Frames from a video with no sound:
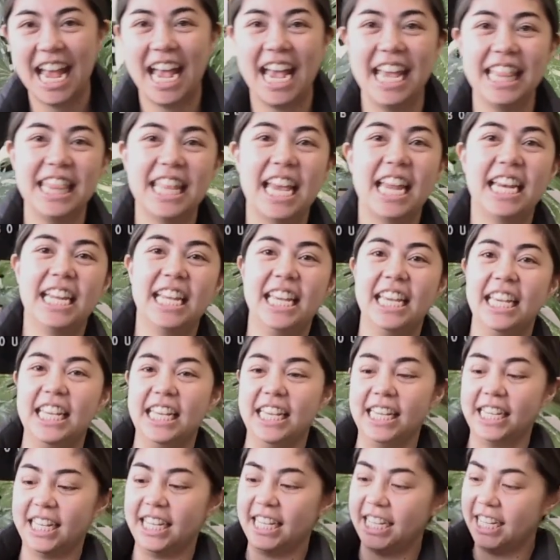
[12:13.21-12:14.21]
And that
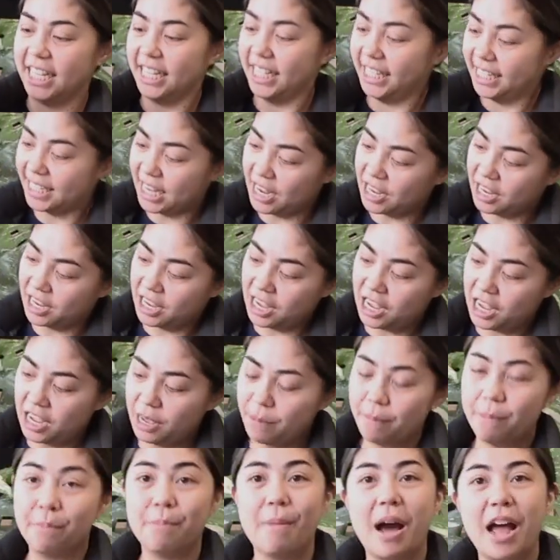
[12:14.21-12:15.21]
is
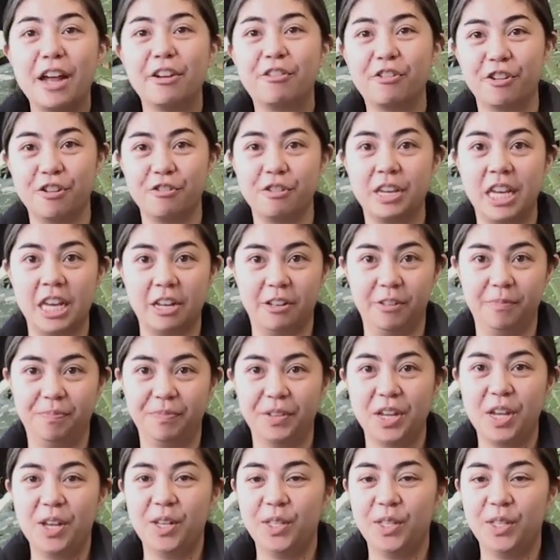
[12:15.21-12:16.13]
Microkill.